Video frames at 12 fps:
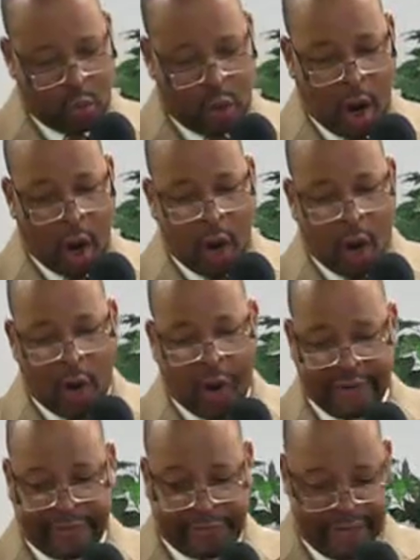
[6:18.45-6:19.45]
We all
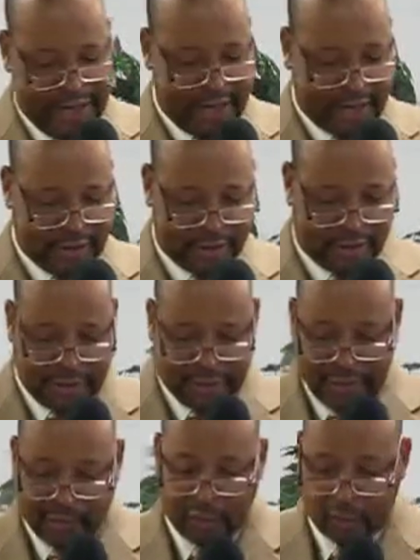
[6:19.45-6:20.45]
have things
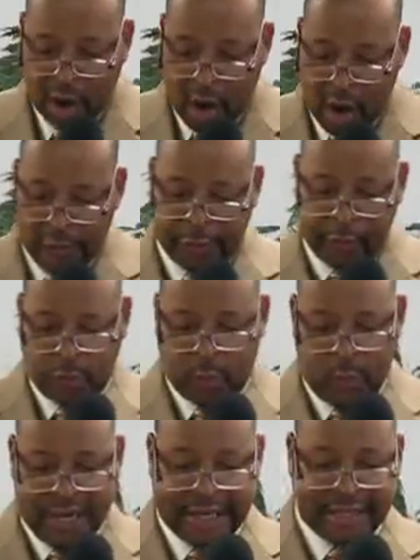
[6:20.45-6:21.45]
that we've gone through
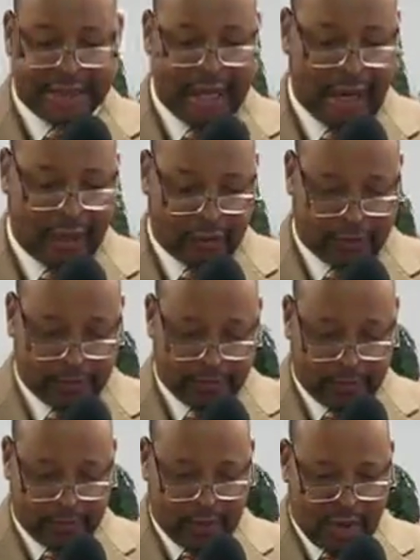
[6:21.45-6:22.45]
that we can tell
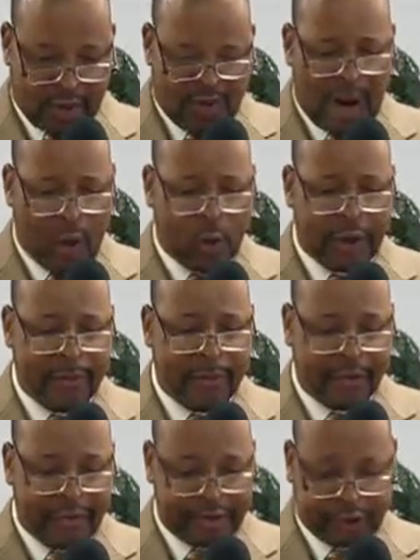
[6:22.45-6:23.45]
of how we've
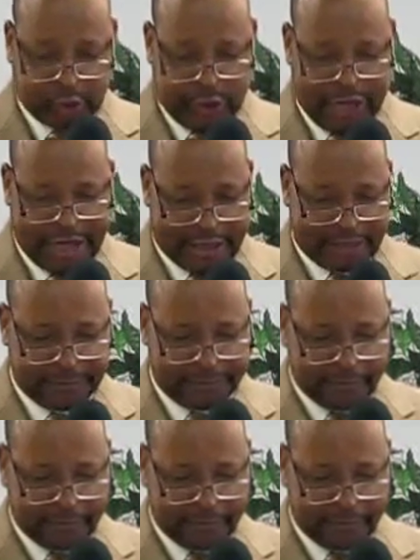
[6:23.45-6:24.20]
been mistreated.